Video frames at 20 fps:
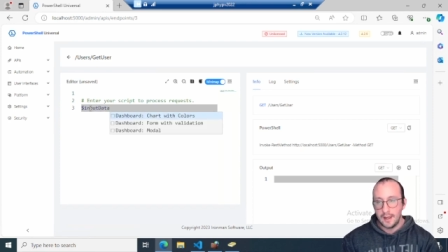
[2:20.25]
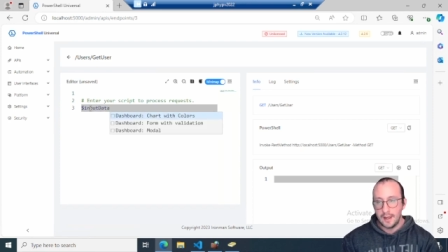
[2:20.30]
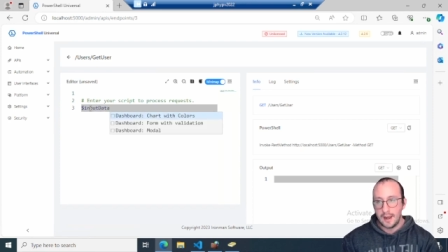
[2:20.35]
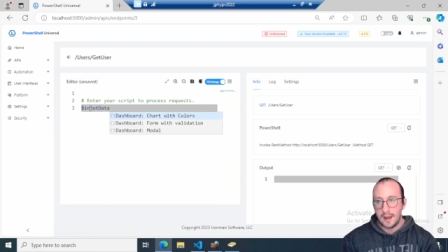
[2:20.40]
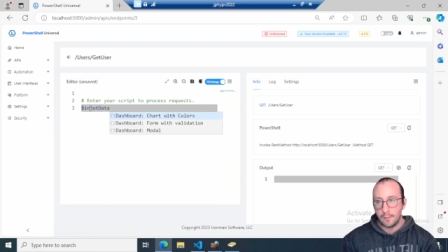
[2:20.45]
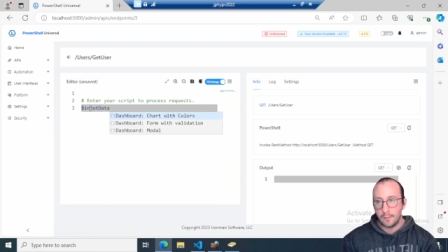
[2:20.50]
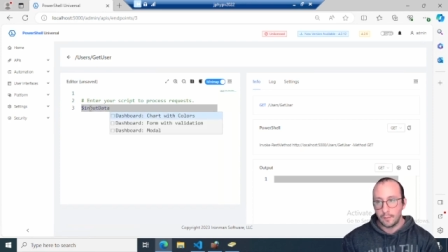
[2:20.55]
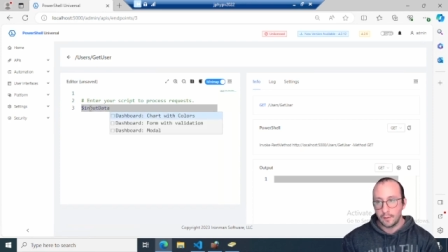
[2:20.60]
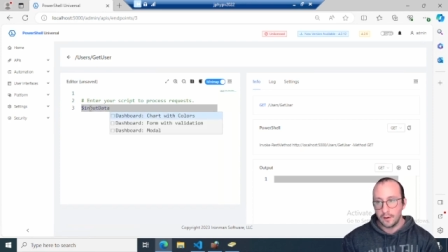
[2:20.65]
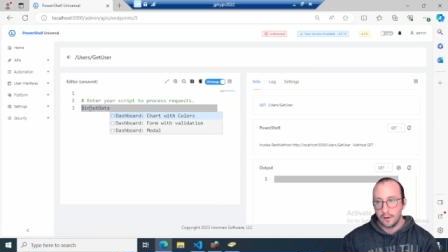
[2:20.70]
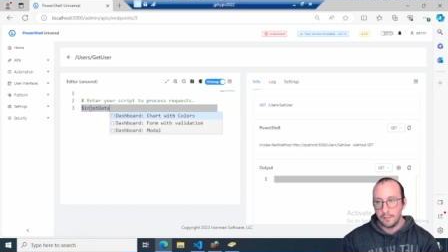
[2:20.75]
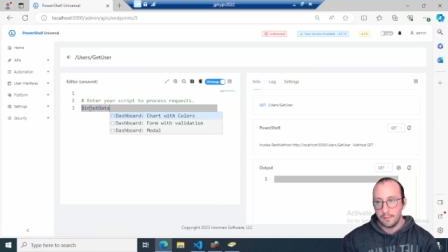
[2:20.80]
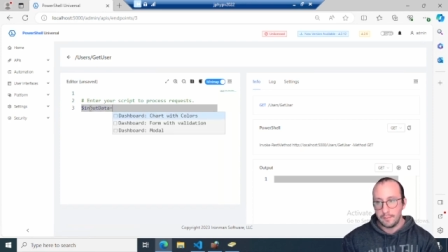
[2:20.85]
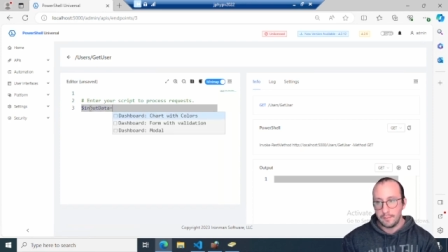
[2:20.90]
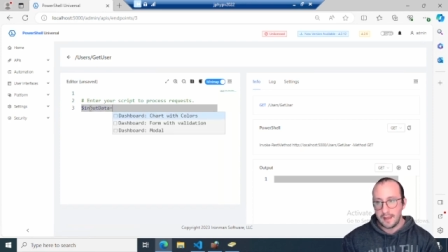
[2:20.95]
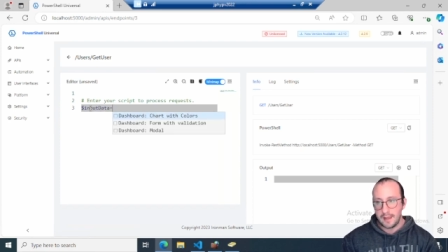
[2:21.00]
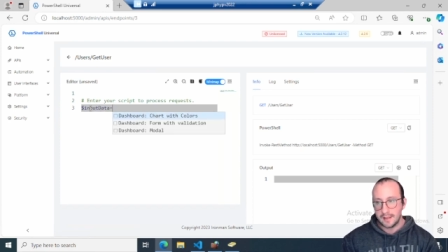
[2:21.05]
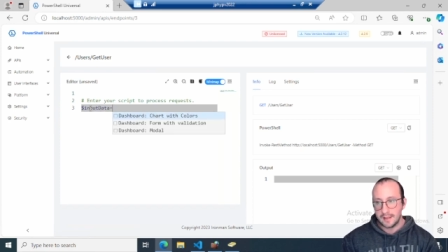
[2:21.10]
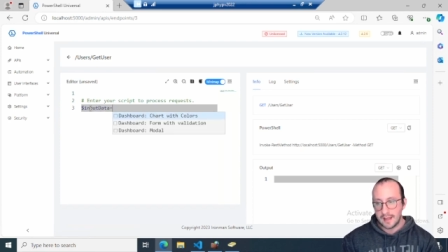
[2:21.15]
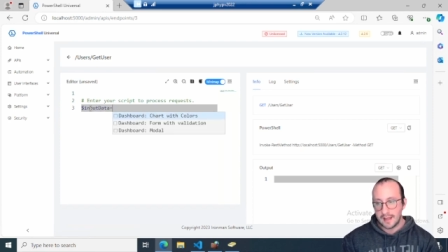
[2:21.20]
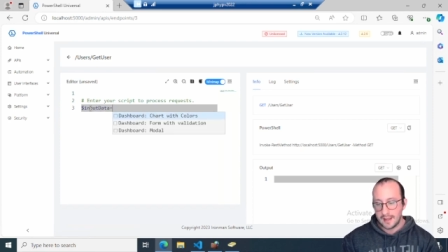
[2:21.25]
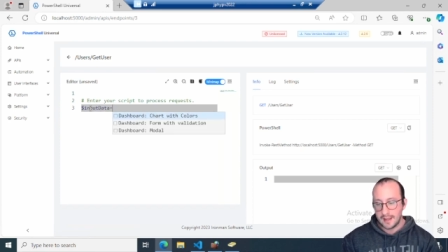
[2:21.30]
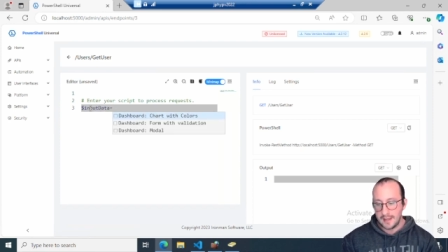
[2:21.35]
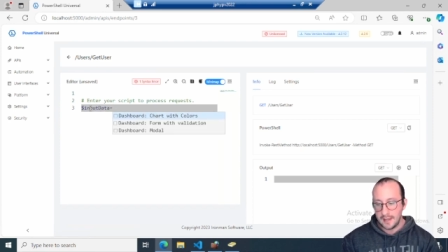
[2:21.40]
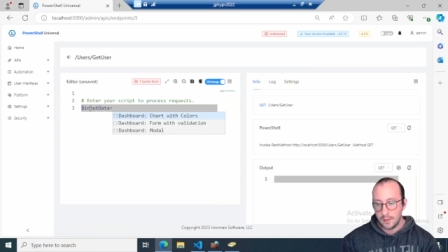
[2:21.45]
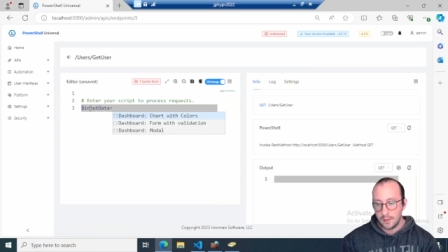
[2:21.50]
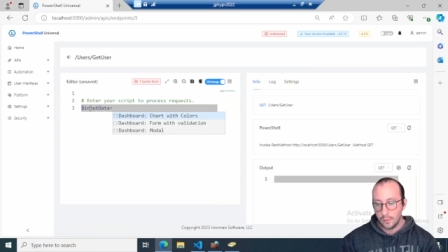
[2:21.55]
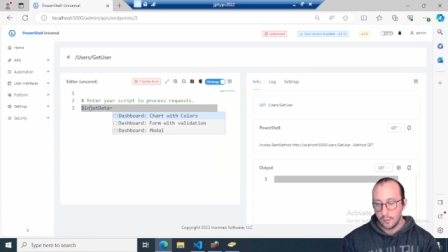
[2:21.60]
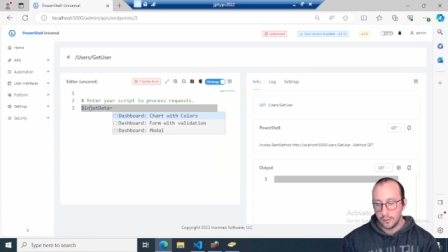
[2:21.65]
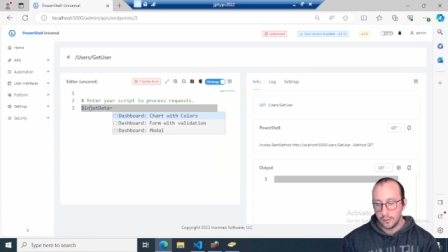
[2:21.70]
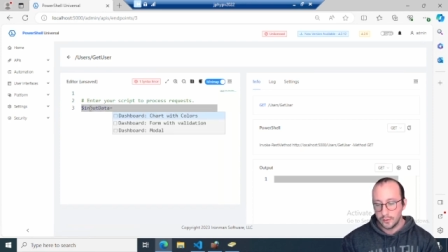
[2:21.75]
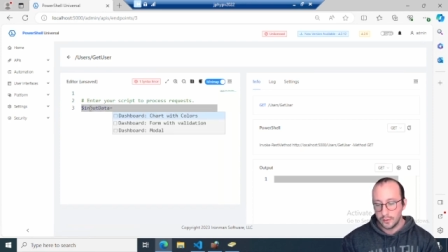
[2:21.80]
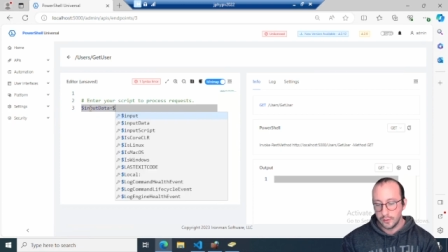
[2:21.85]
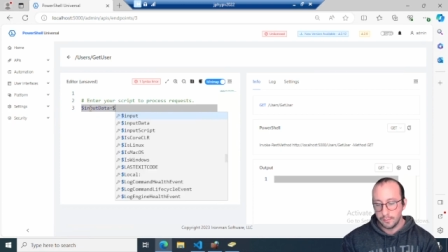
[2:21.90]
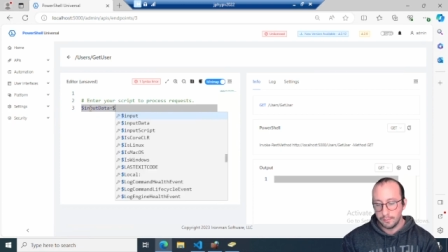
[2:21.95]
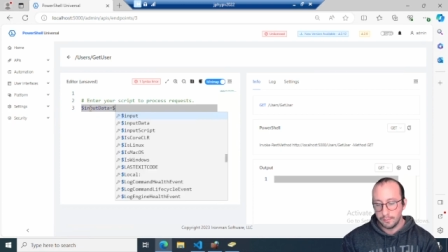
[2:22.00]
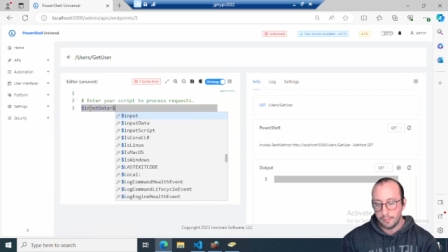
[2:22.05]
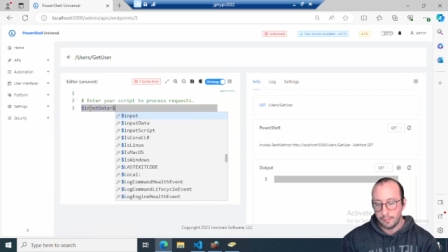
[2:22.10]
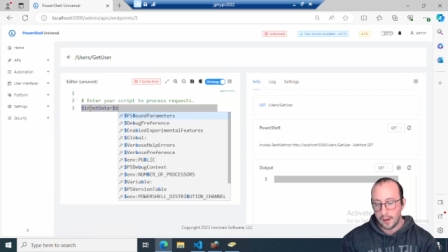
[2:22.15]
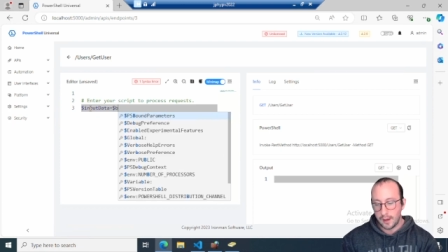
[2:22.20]
and we're going to make that equal to
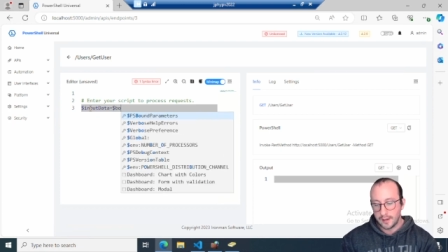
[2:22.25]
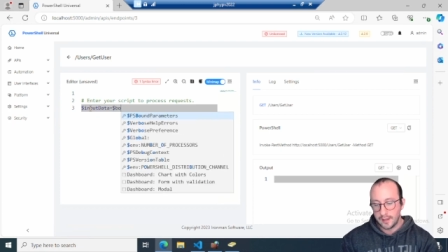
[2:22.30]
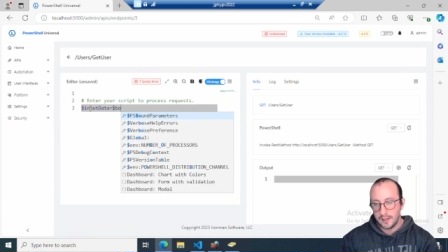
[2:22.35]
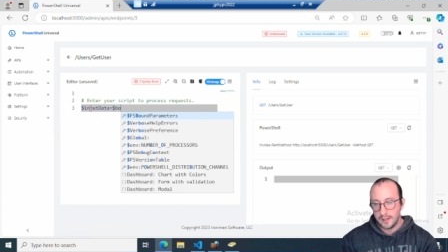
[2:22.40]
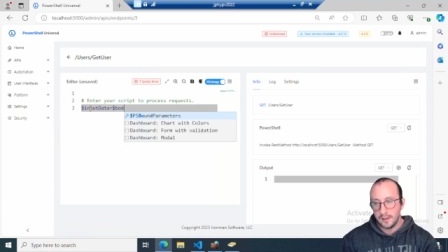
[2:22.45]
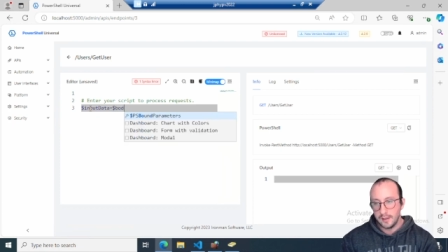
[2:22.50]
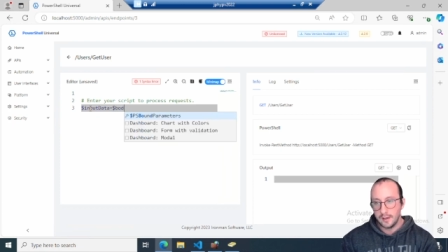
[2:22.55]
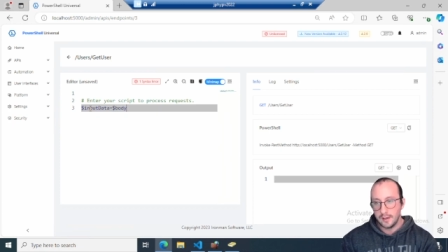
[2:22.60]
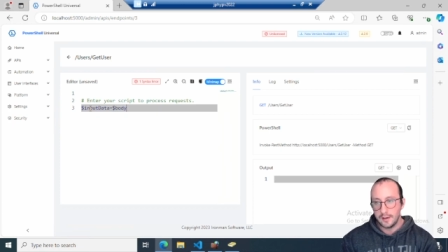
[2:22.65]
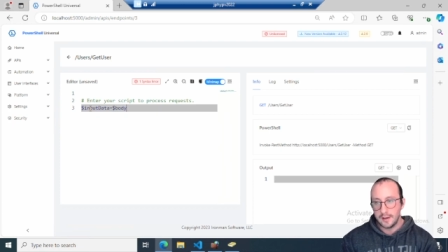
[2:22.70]
body.